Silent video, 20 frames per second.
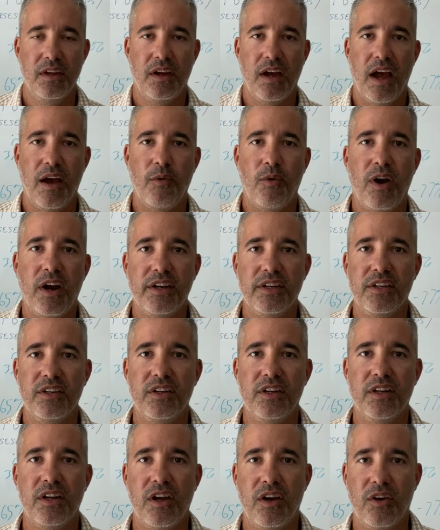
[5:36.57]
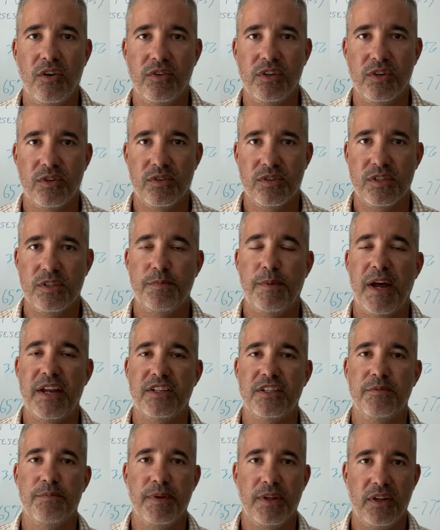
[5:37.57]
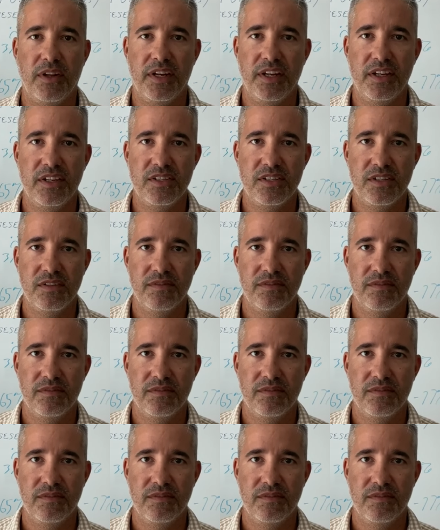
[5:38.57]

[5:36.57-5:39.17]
I want you to know your responsibilities